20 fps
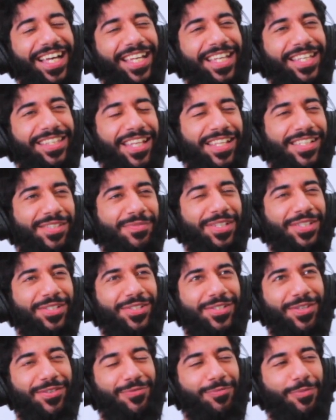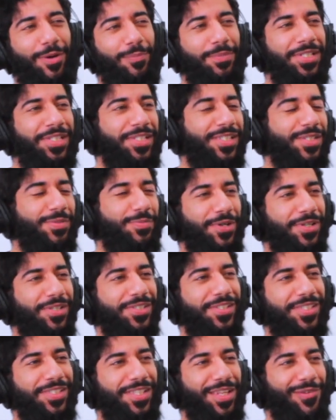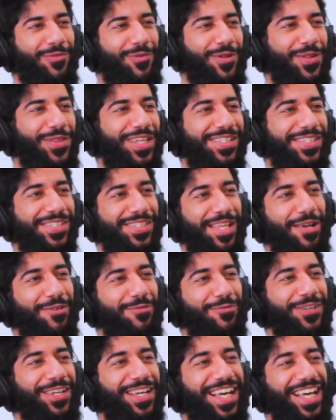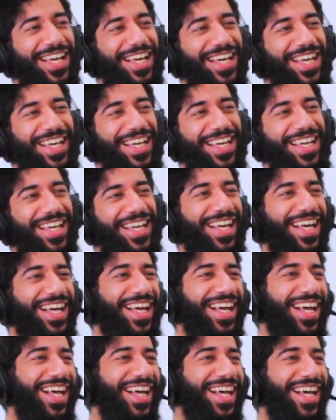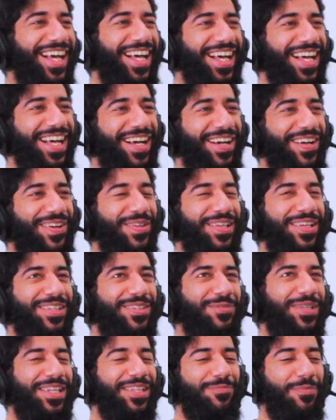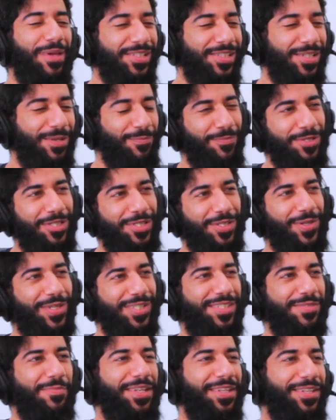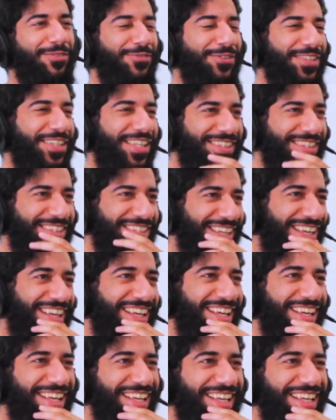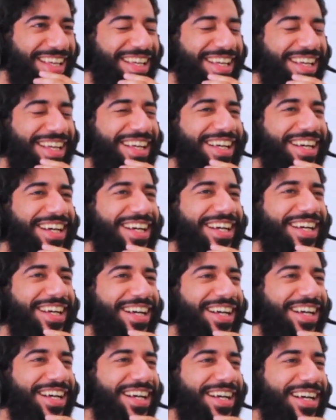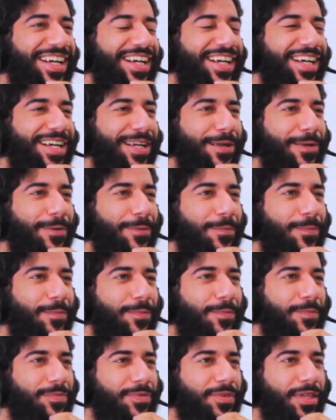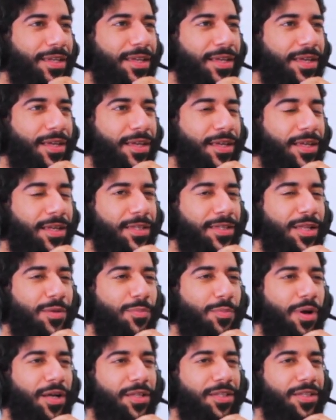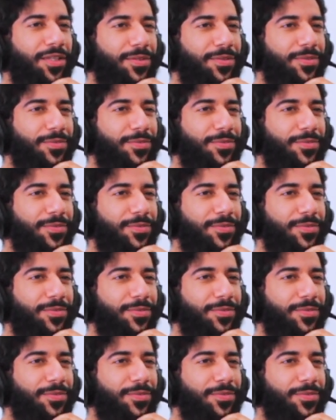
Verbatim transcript: He tells me you should have bought business books instead of all this stuff. Yeah. Why these books, Yanni? we, could, we could make some serious money if you did. so, scholars? Al Albani.